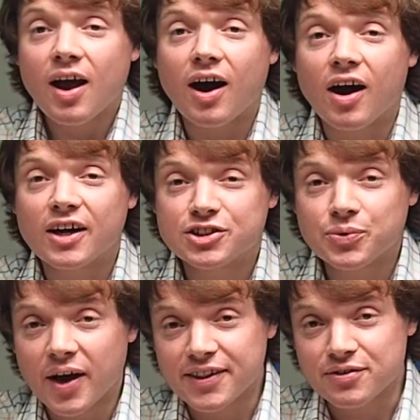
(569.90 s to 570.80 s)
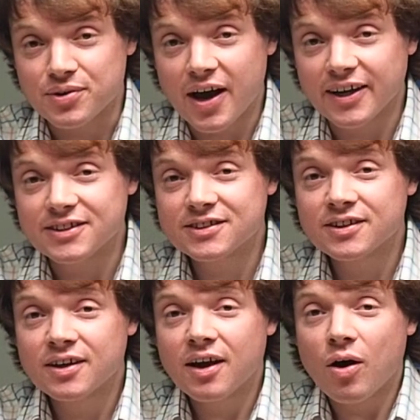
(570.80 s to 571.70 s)
are to either write
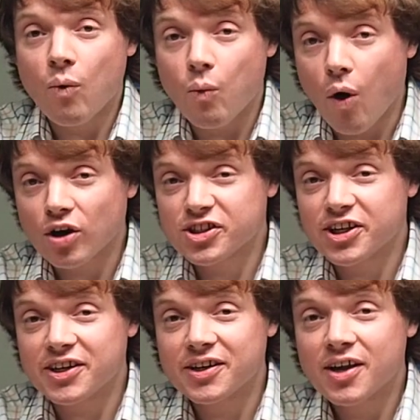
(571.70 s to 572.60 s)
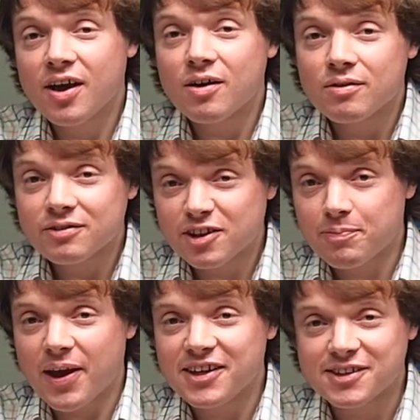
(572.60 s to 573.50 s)
washing
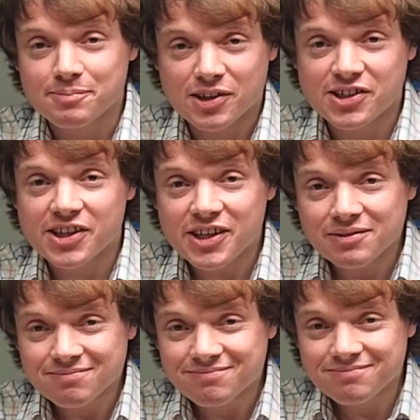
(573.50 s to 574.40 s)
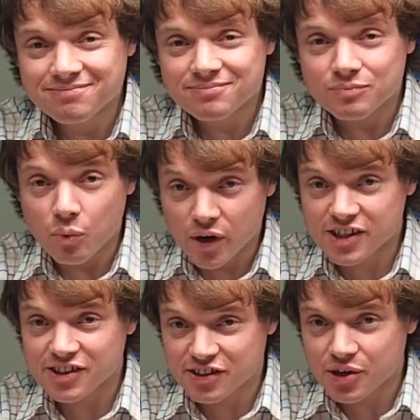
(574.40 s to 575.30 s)
machine, which
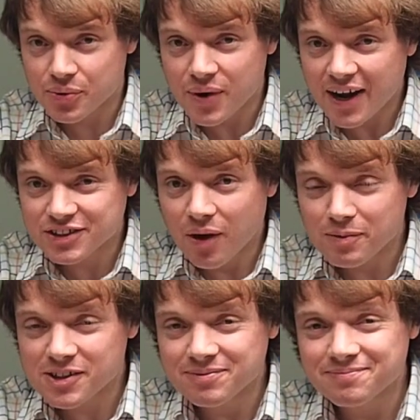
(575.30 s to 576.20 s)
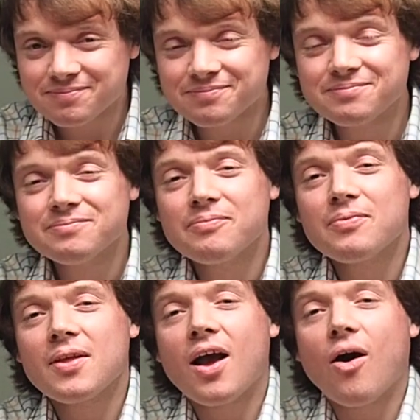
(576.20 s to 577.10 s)
is the correct option,
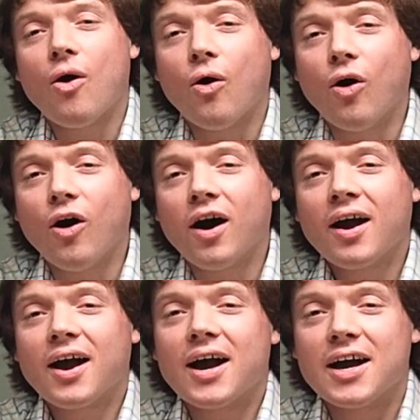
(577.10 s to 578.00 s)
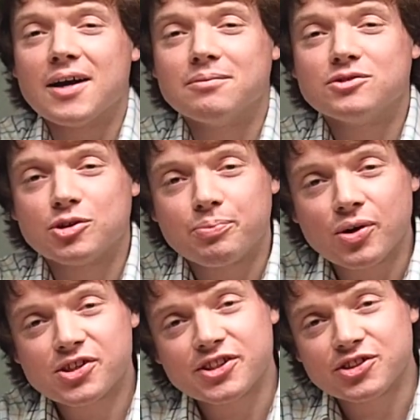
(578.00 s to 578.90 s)
or to
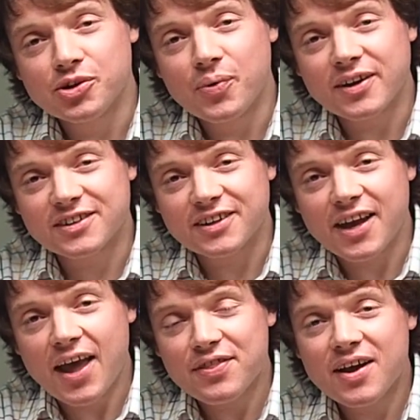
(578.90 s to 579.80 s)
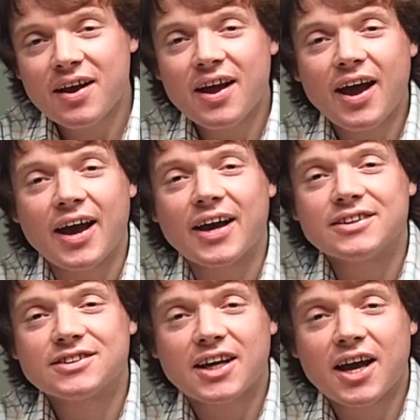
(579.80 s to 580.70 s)
push the two words together
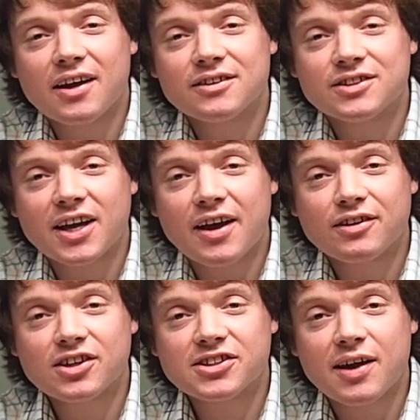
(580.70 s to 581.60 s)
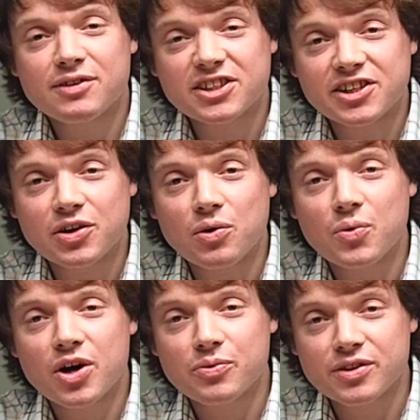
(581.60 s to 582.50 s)
and to just have a single
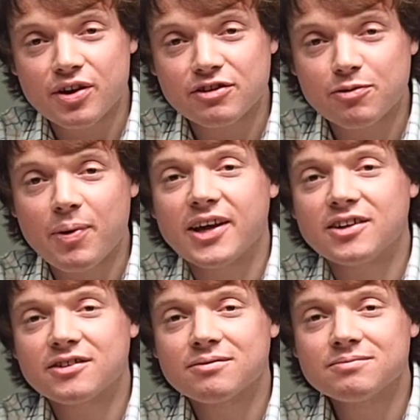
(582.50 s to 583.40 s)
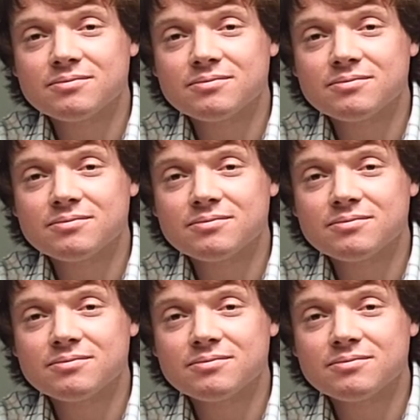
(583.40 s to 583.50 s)
word with no space.